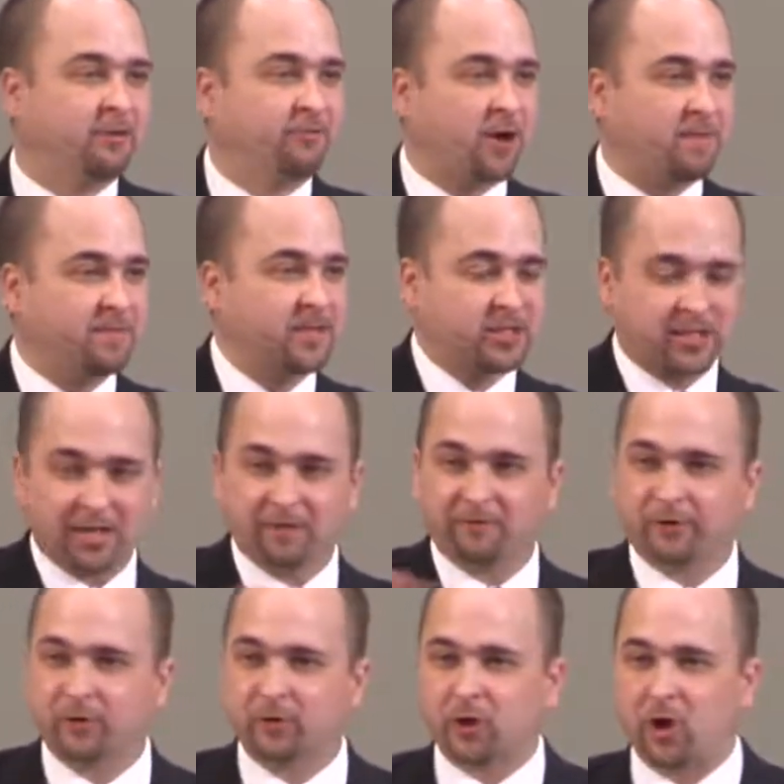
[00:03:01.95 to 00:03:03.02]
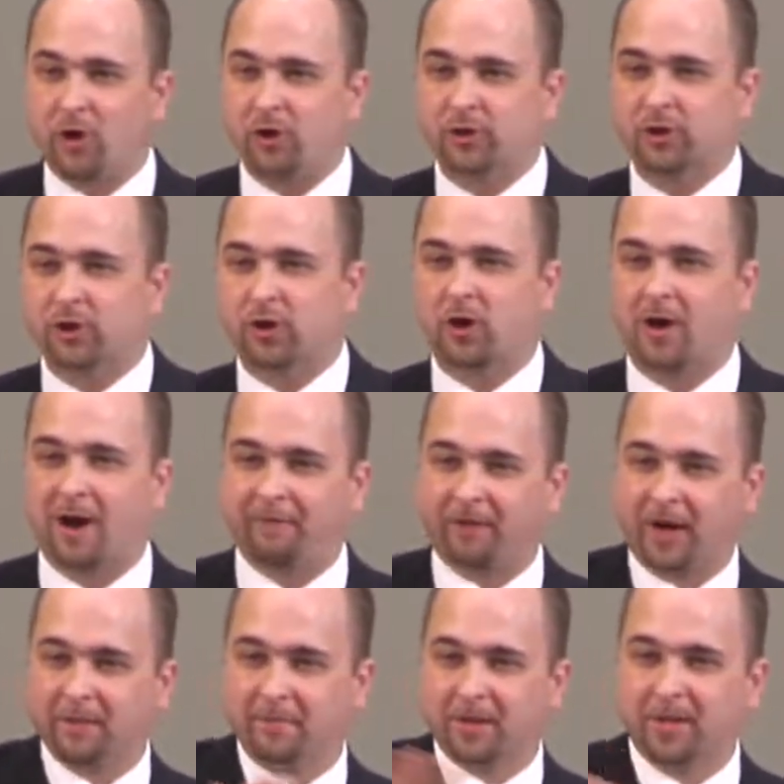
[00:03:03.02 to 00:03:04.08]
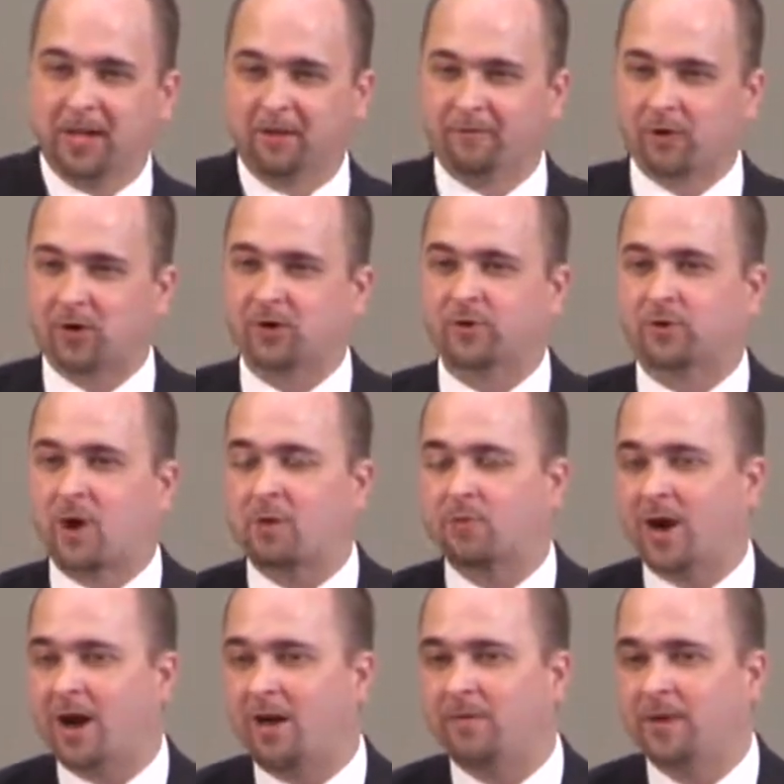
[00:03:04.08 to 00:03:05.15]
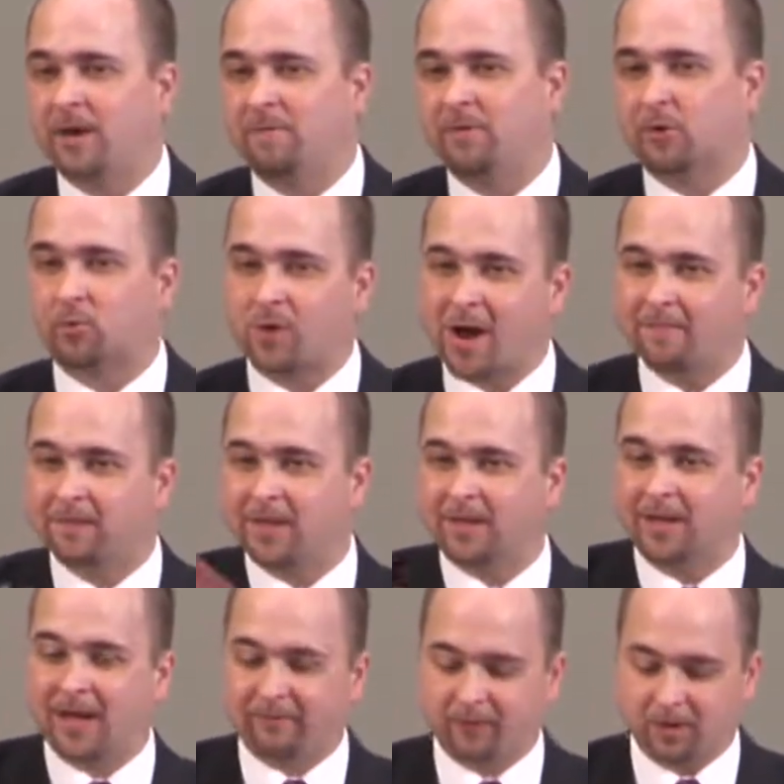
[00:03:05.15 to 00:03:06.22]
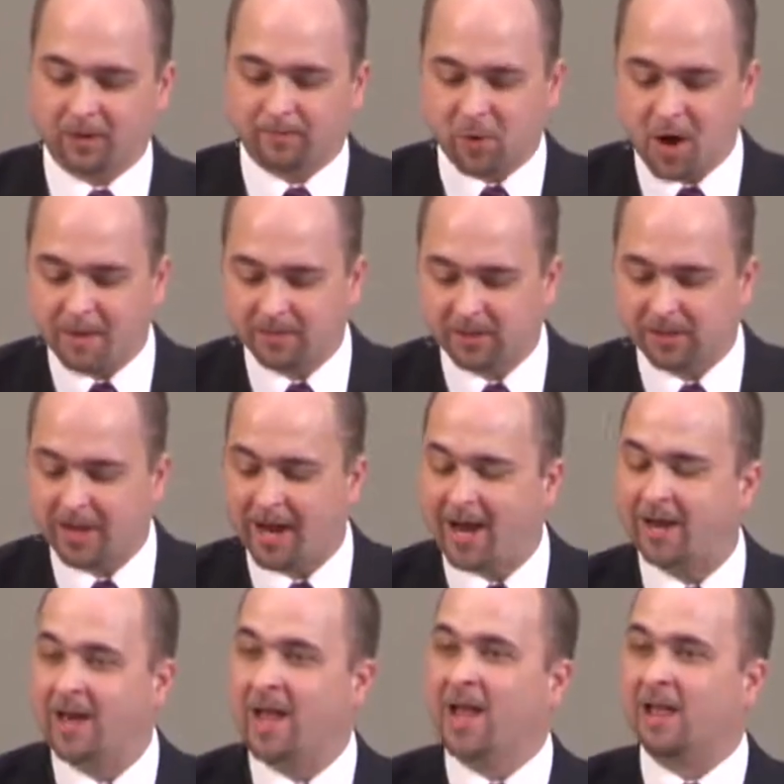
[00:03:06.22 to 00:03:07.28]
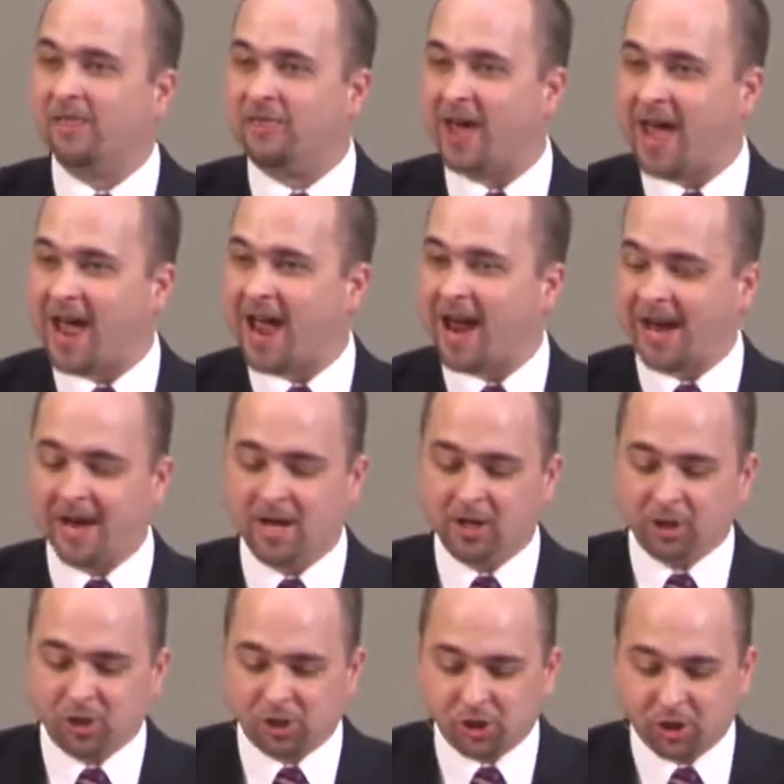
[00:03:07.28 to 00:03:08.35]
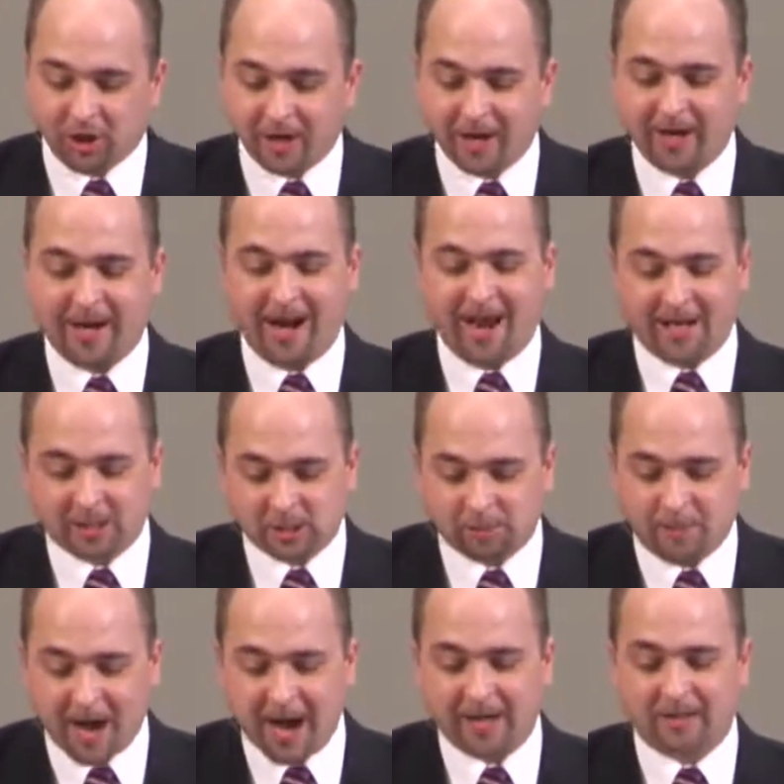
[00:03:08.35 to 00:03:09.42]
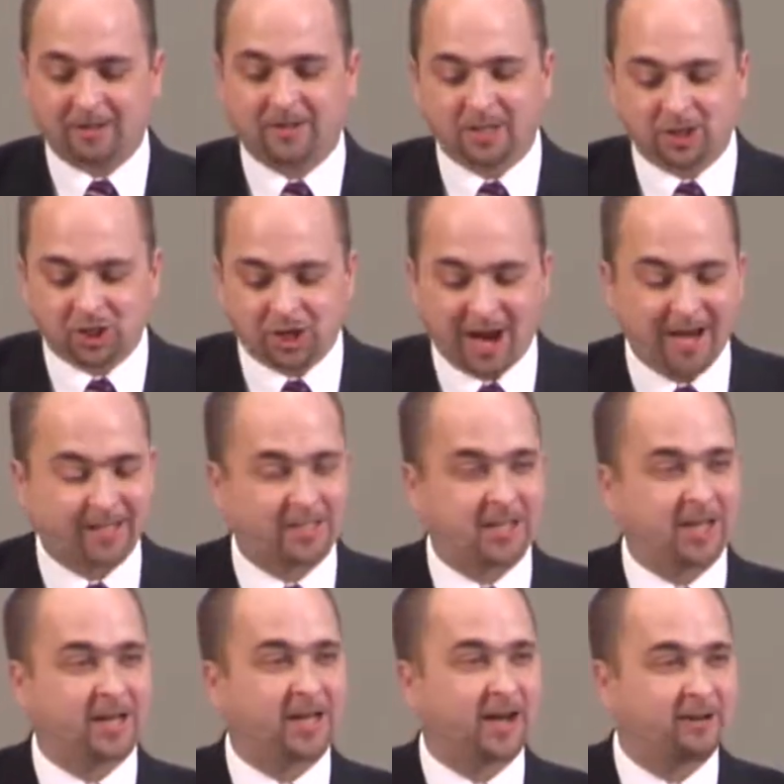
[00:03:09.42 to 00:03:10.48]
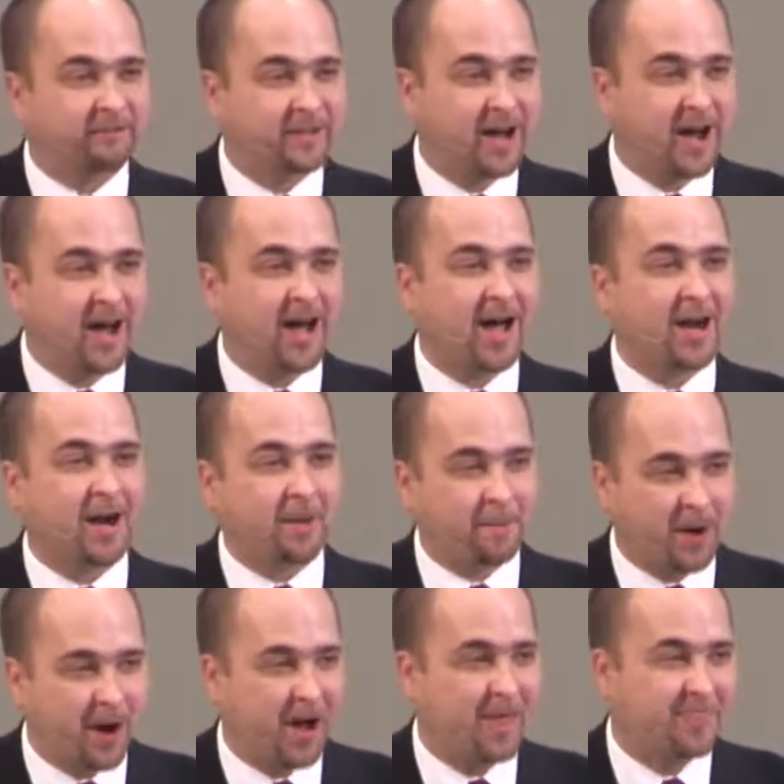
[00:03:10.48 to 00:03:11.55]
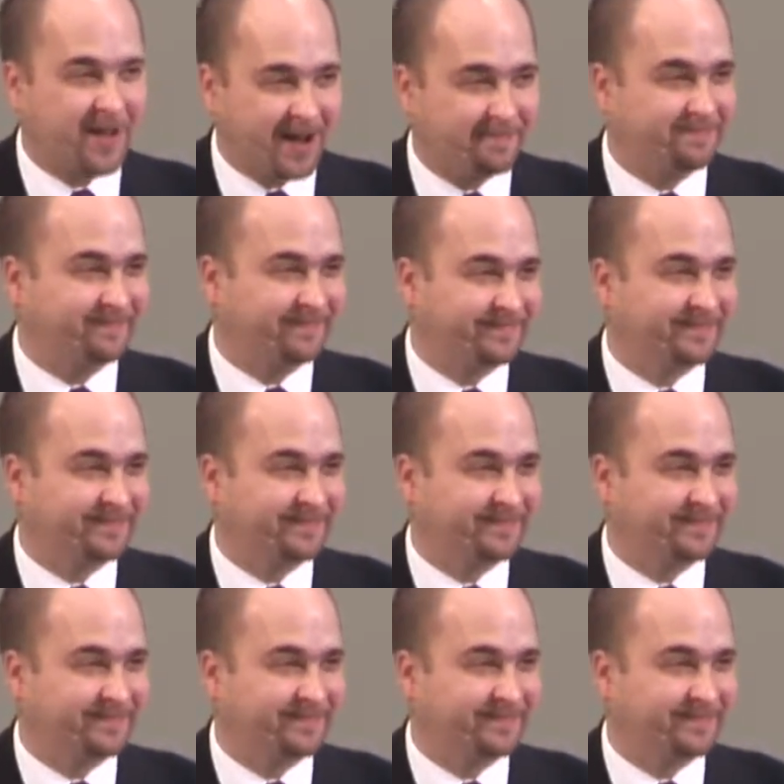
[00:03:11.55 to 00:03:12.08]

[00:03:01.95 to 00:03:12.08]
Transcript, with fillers: from the sinful culture of unbelievers around them, the remnant left in the promised land, they should expect the chastening of God upon them.